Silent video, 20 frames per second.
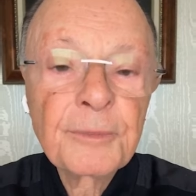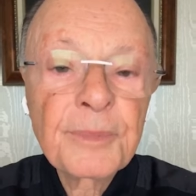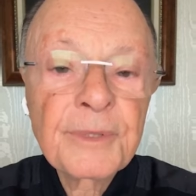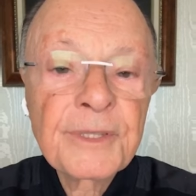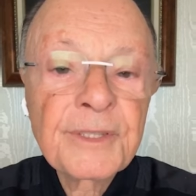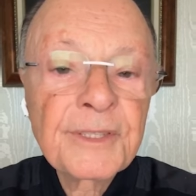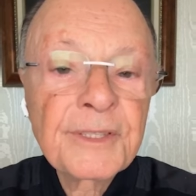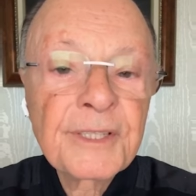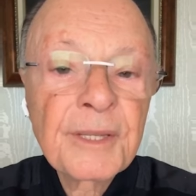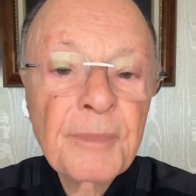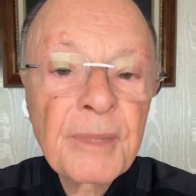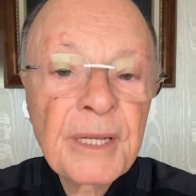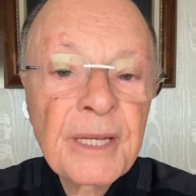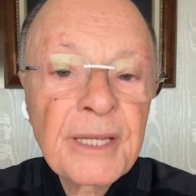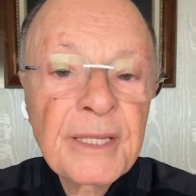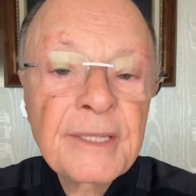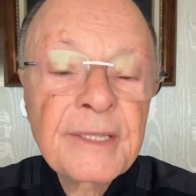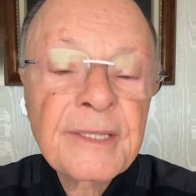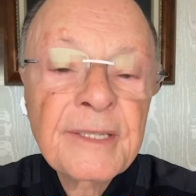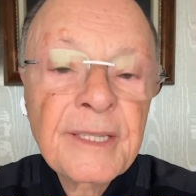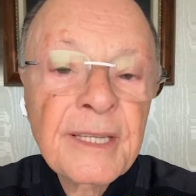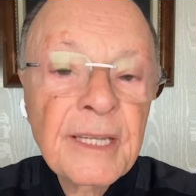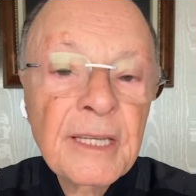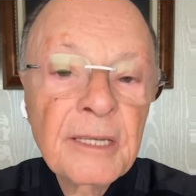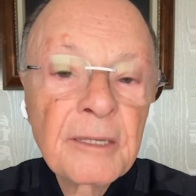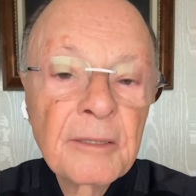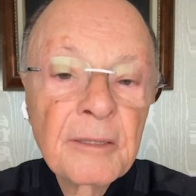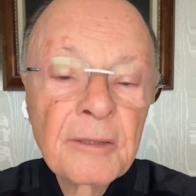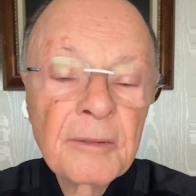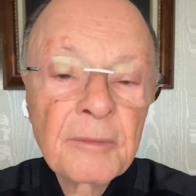You don't have to deserve
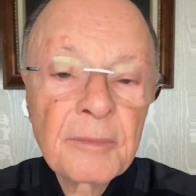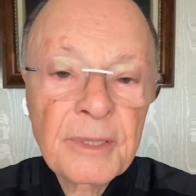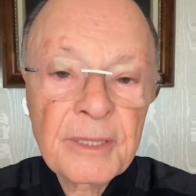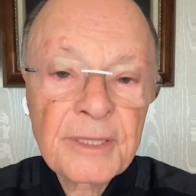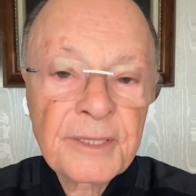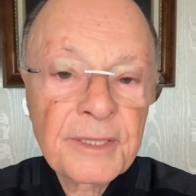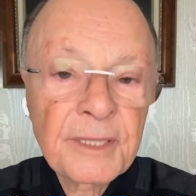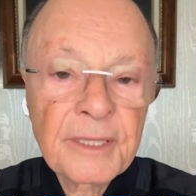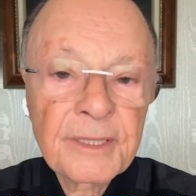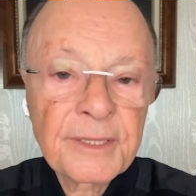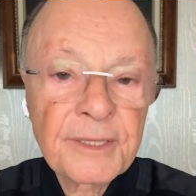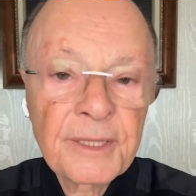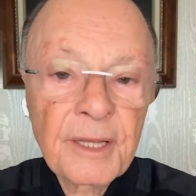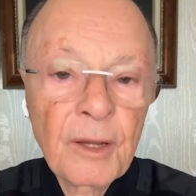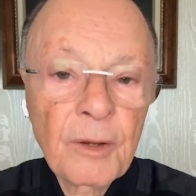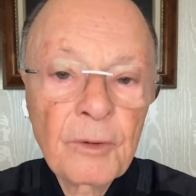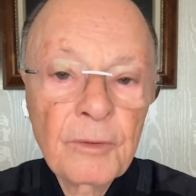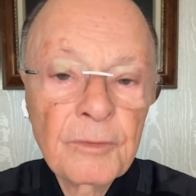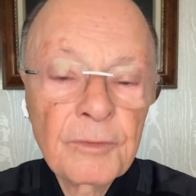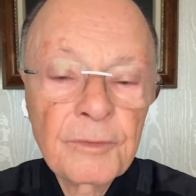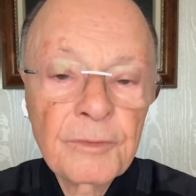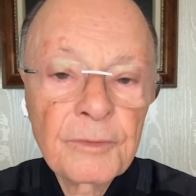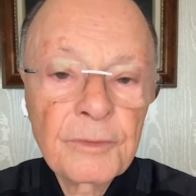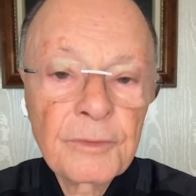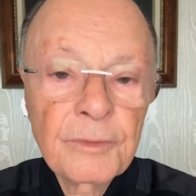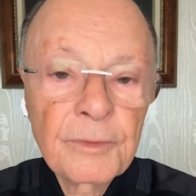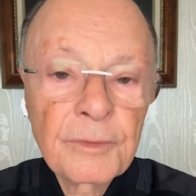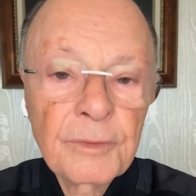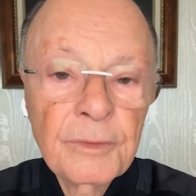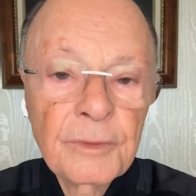anything in order to be
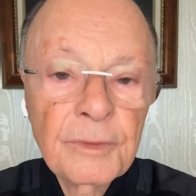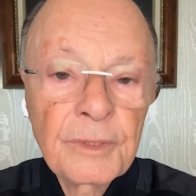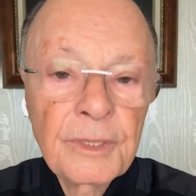saved.